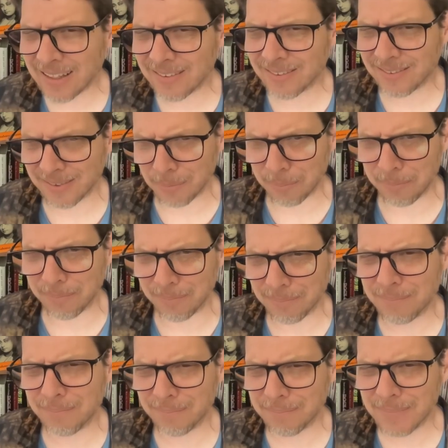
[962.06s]
some
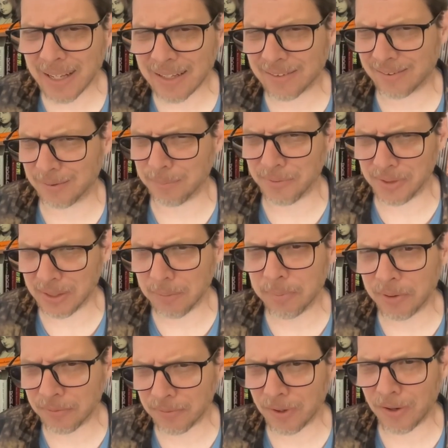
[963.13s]
deep
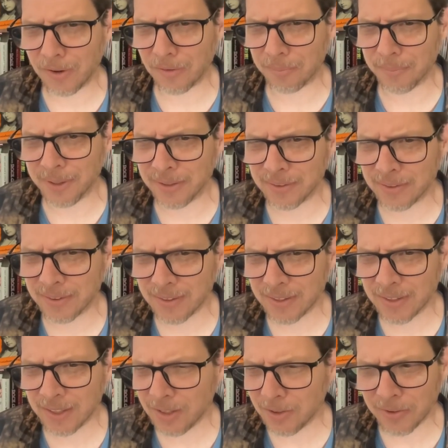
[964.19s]
involvement.
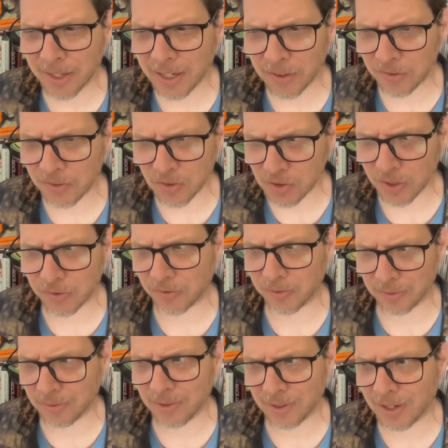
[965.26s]
You know, that isn't
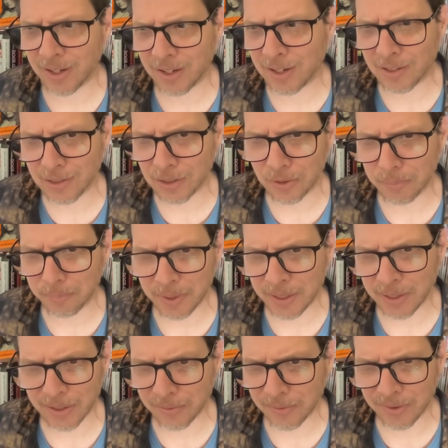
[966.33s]
just a little
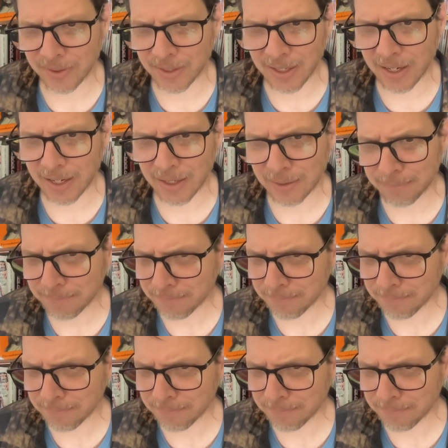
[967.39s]
meeting with the guy.